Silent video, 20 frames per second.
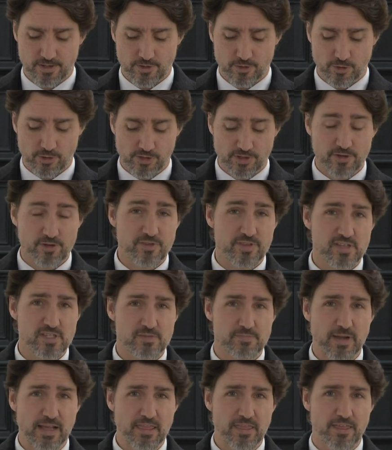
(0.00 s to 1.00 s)
Earlier
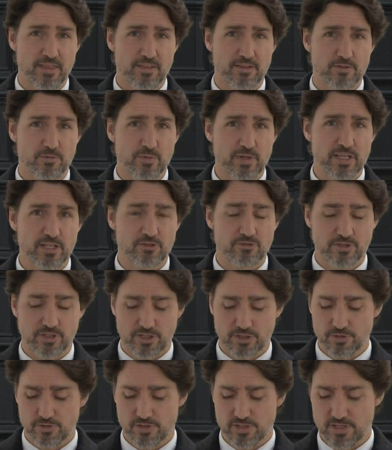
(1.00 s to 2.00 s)
this month, we
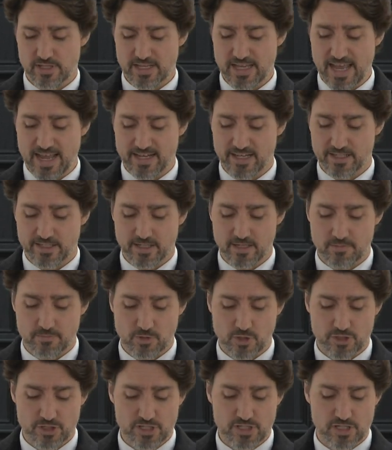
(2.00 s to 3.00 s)
introduced the Canada
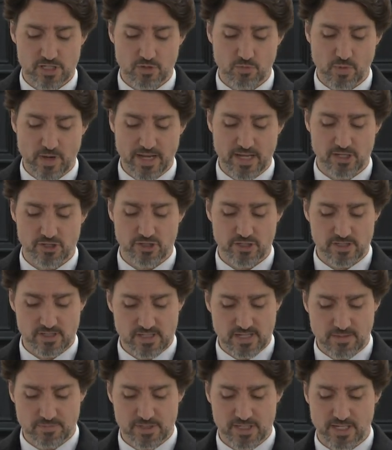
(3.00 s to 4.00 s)
Emergency Wage
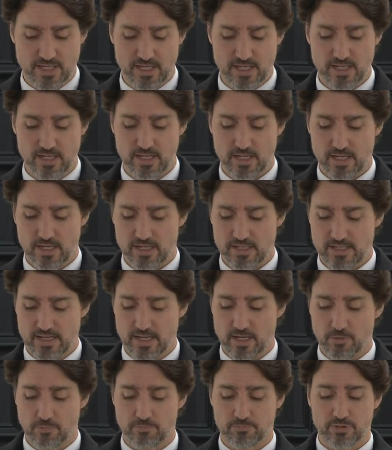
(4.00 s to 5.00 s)
Subsidy to
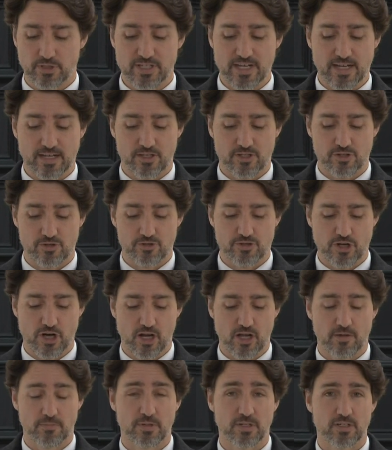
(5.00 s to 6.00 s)
help protect your
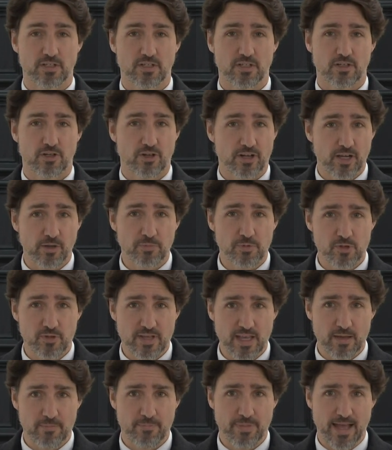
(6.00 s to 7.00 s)
job or help you
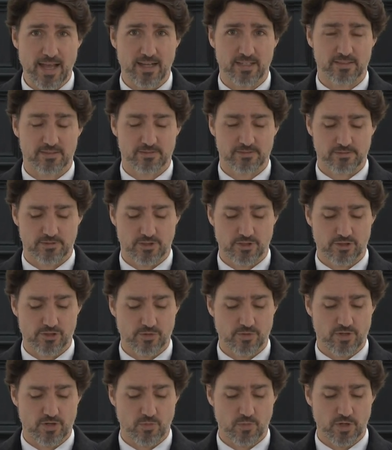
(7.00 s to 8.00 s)
get back to,
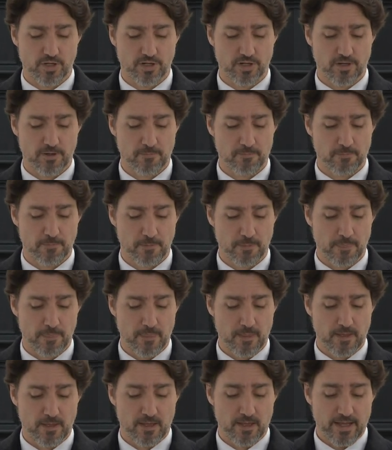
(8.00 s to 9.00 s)
to work.
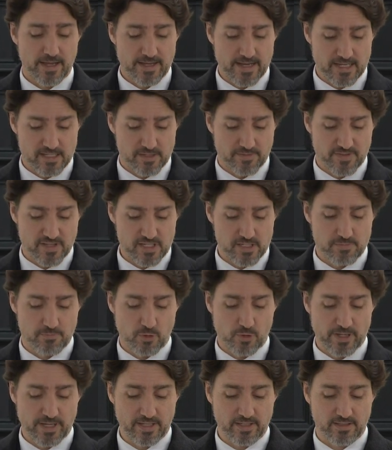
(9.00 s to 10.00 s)
And as of this
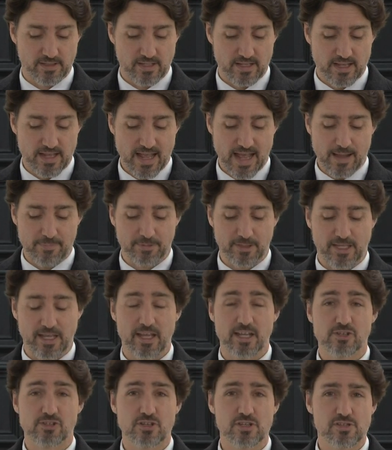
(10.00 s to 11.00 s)
morning,
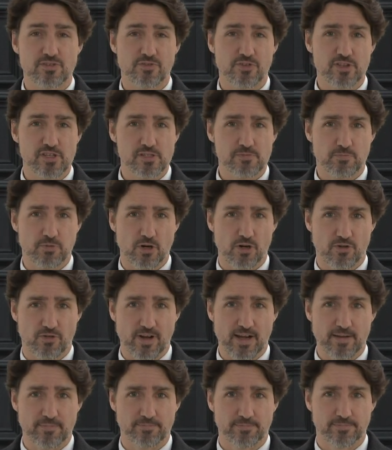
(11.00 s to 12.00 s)
applications for this
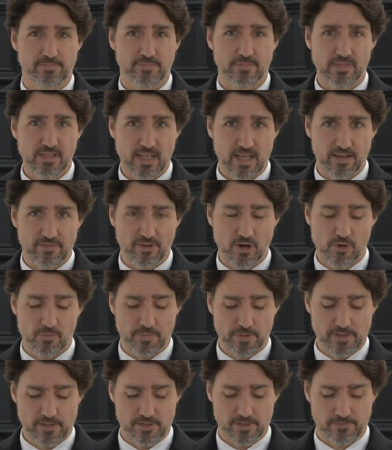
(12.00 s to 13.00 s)
program have
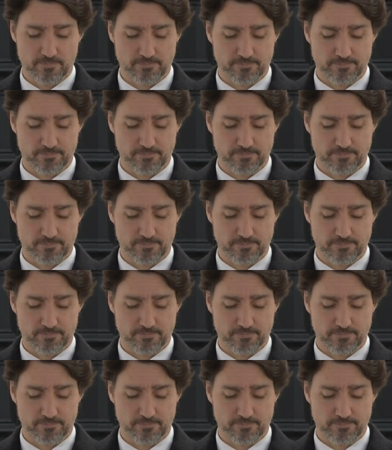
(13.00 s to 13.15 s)
opened.